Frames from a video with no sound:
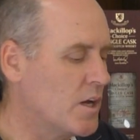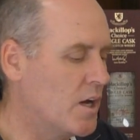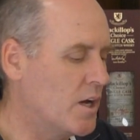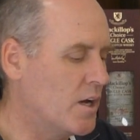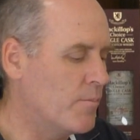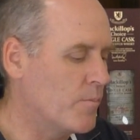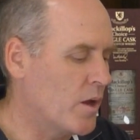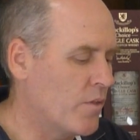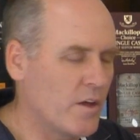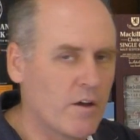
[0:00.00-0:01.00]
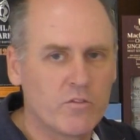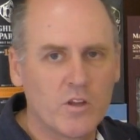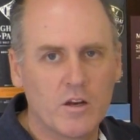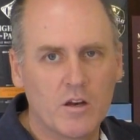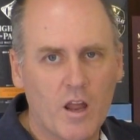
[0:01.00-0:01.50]
I think I've
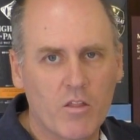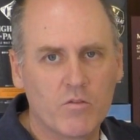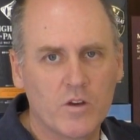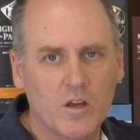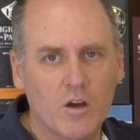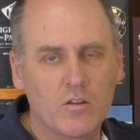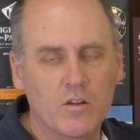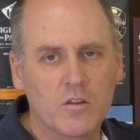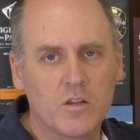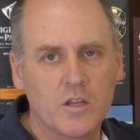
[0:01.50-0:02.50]
said in another video that